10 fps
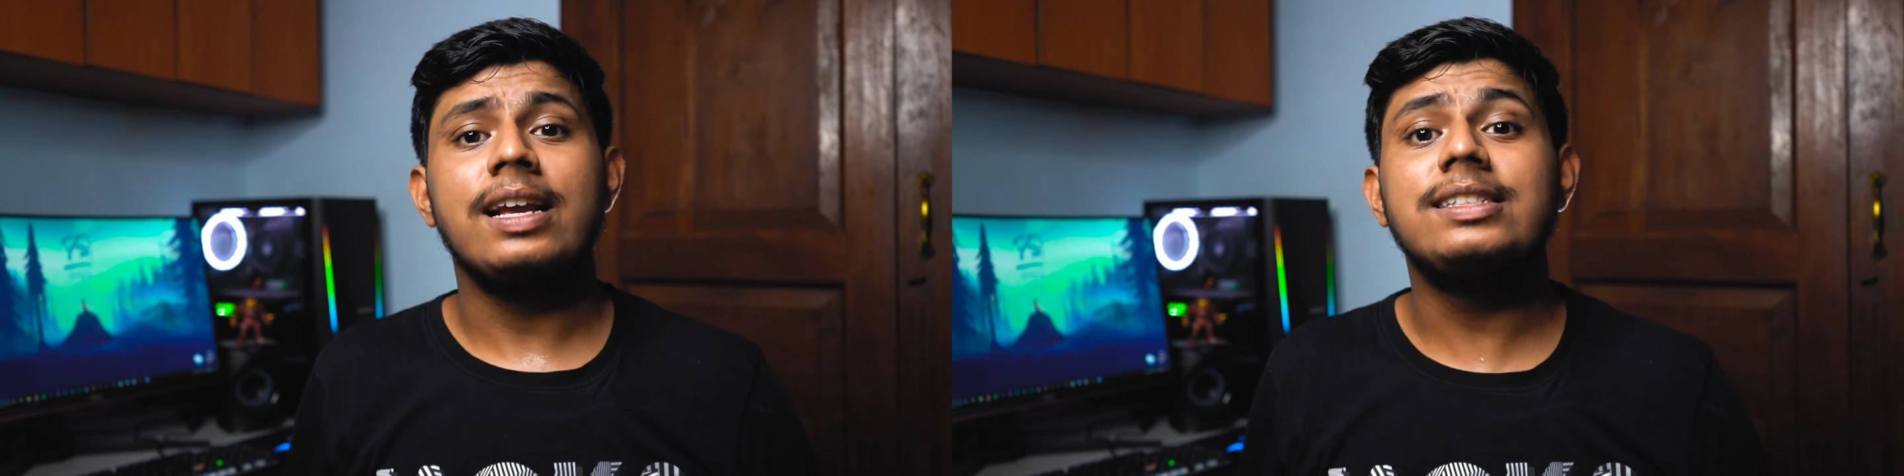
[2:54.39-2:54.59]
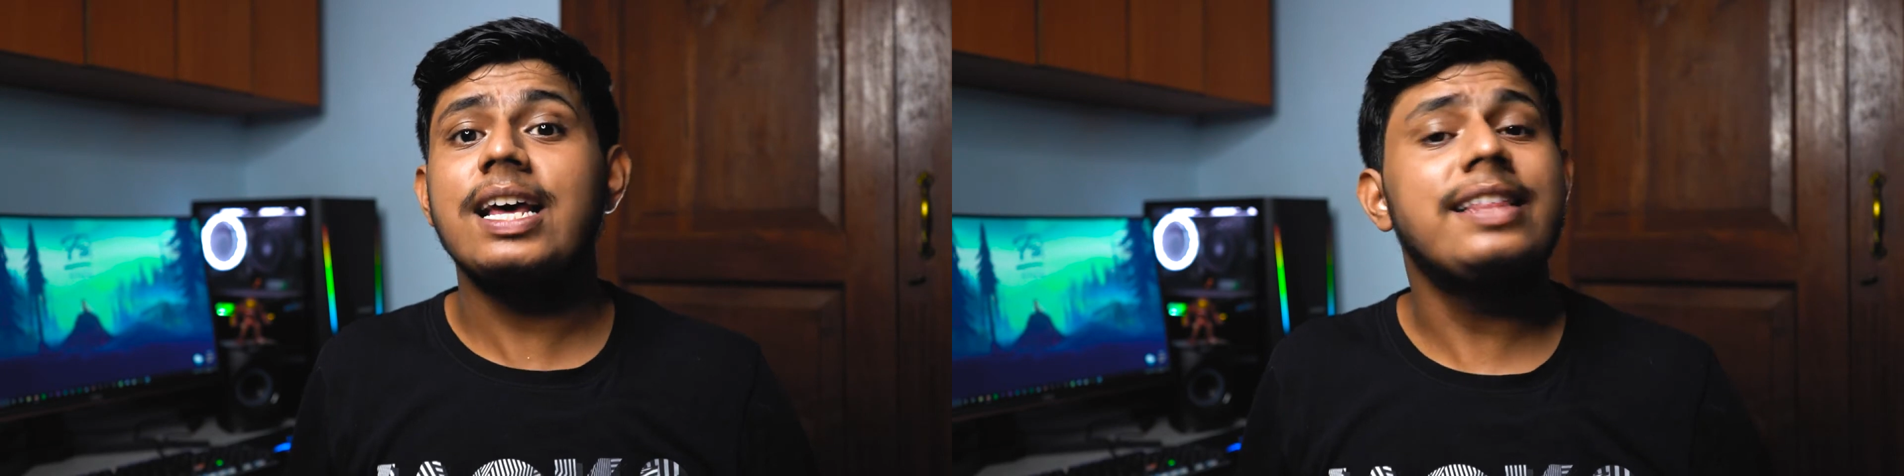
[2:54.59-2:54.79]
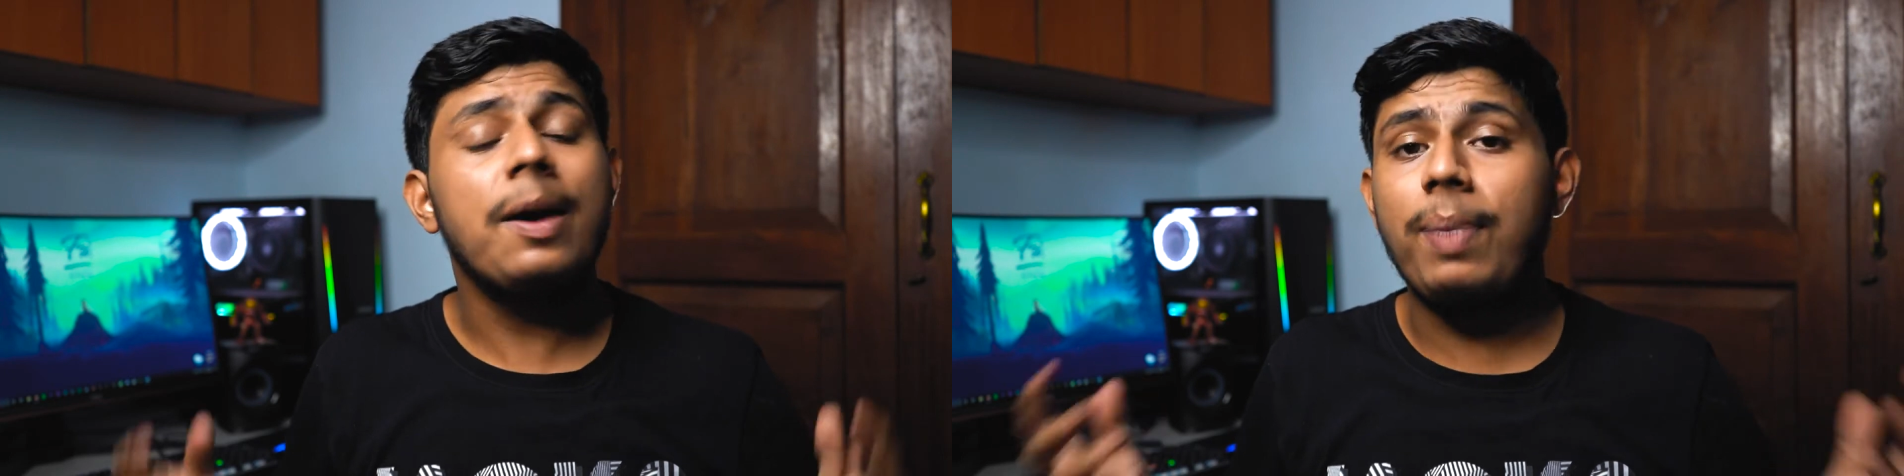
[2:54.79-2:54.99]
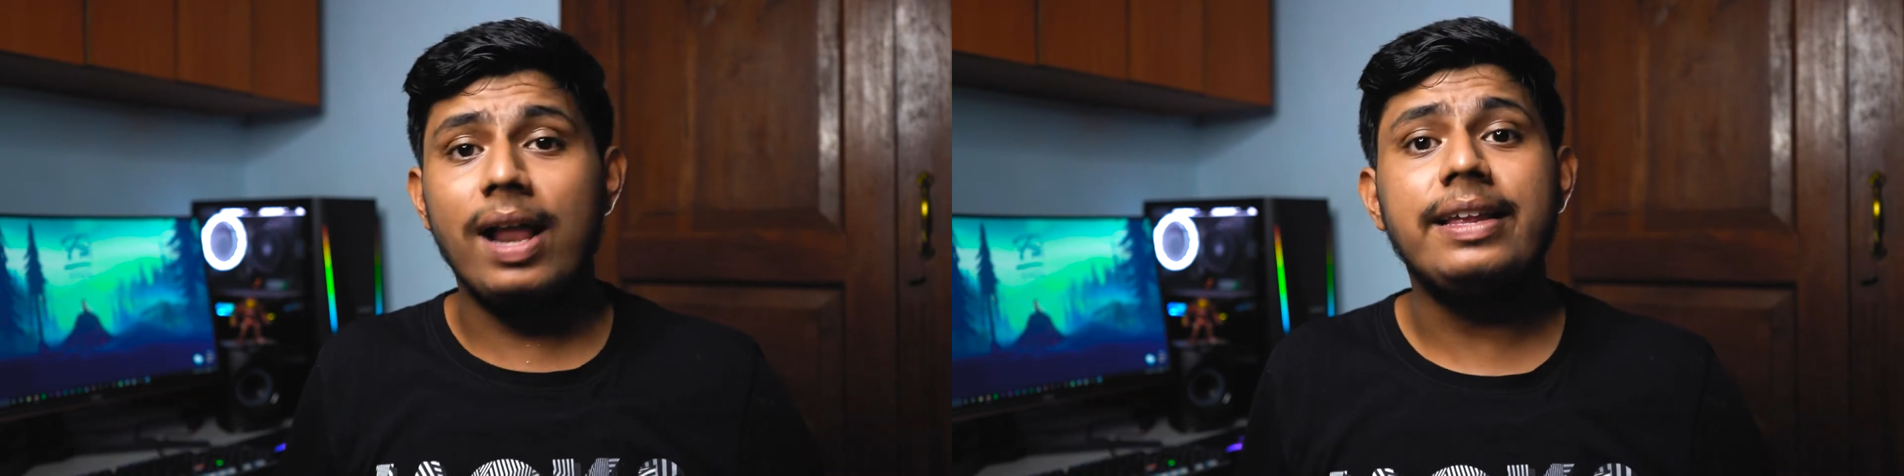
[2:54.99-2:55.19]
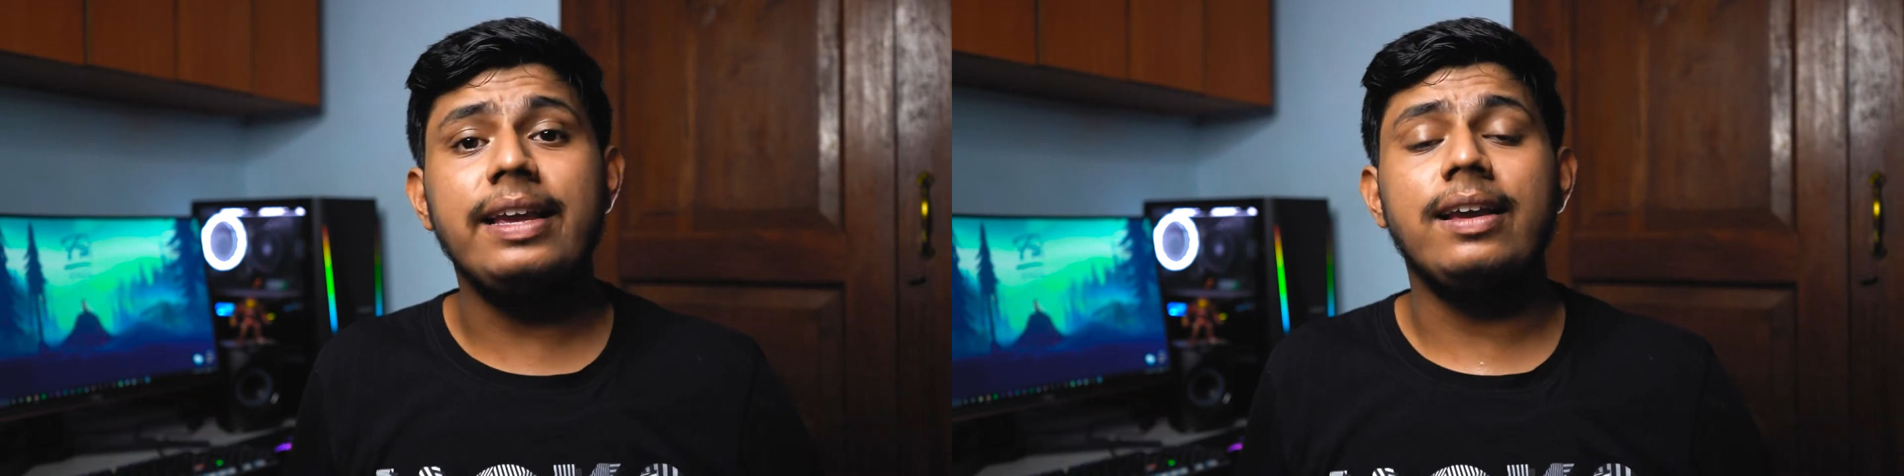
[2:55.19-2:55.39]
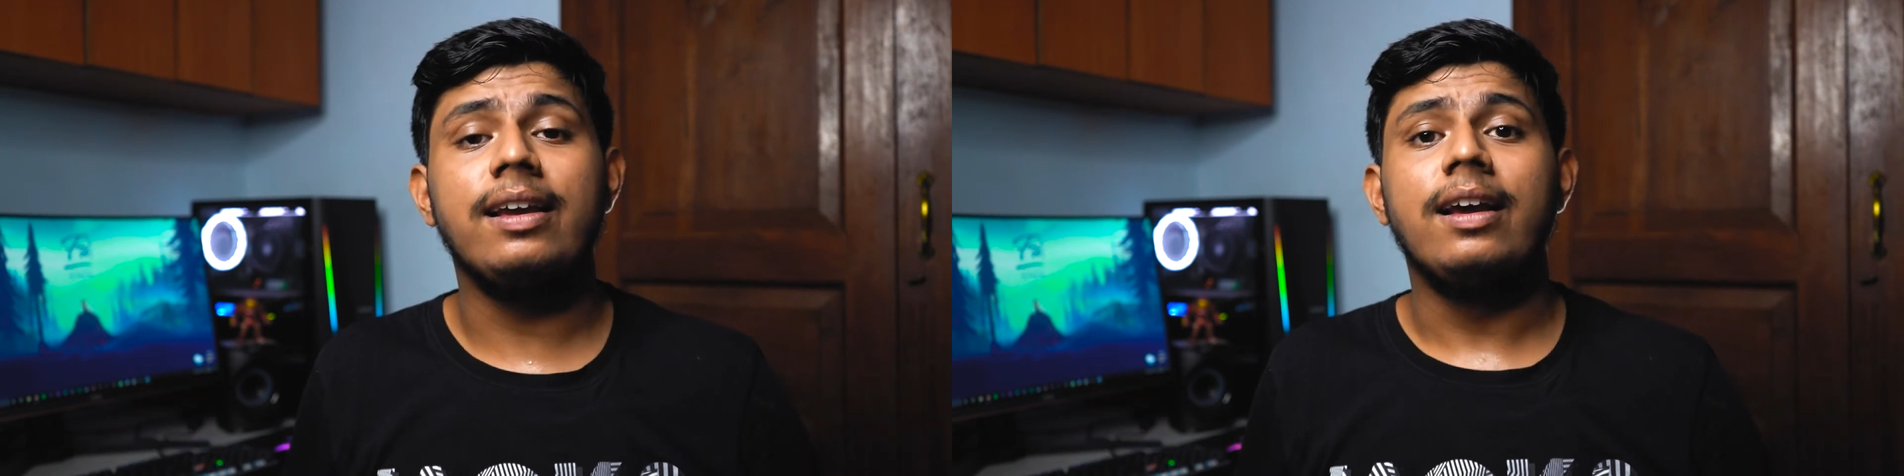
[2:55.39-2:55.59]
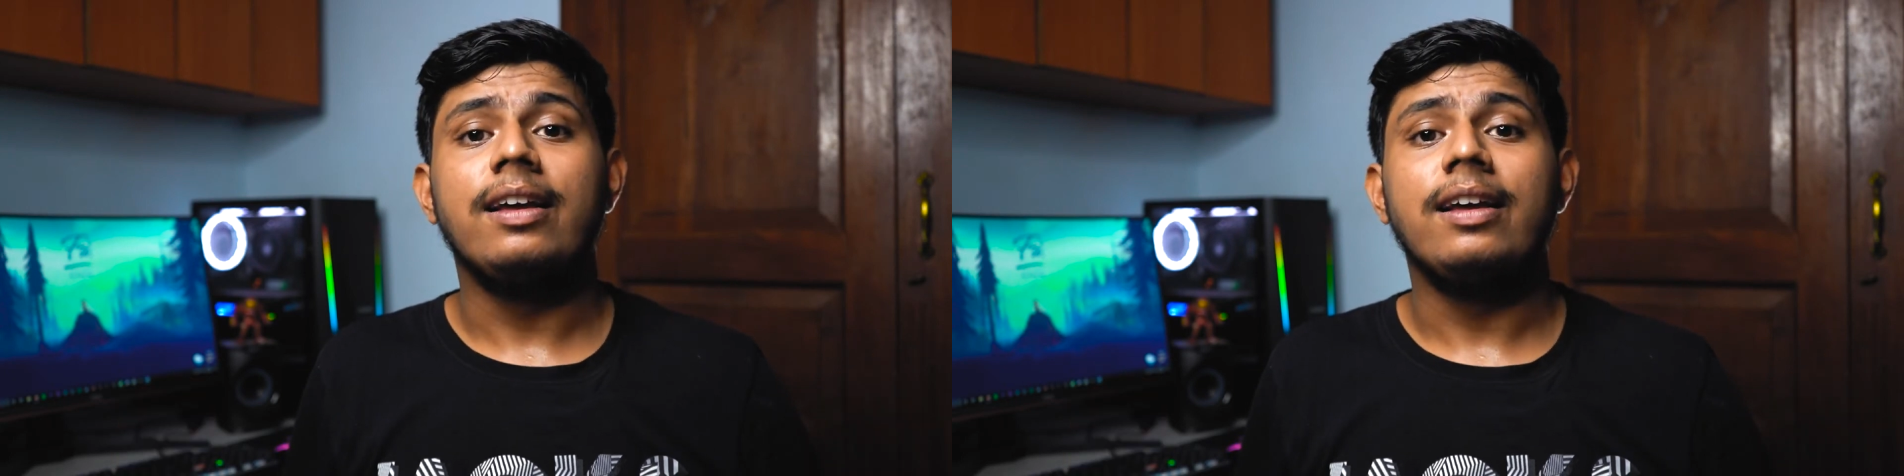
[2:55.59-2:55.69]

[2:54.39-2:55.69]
is that they are bulky,